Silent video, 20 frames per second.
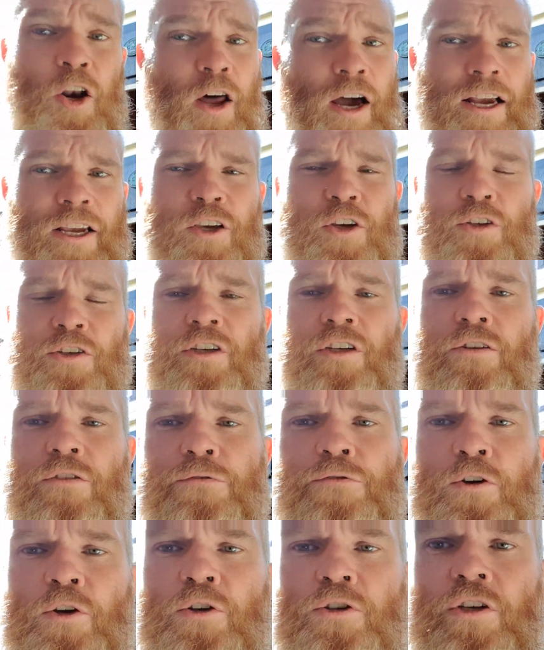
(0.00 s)
like using
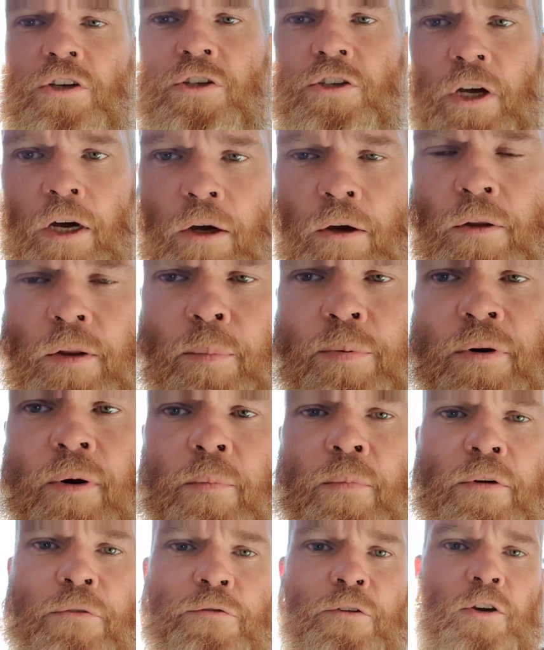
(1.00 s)
fuses though. The
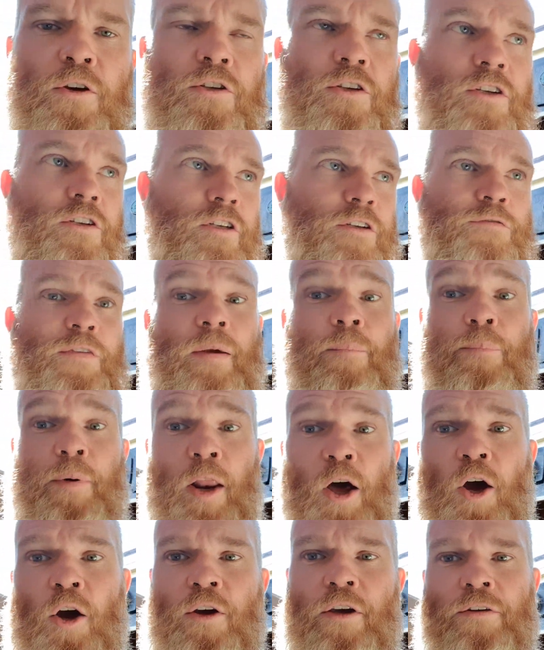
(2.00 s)
problem with fuses, if they
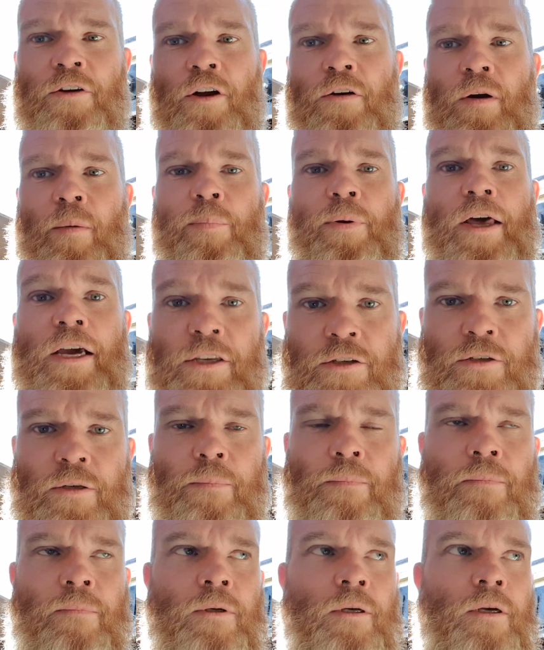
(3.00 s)
blow, you've got to replace them.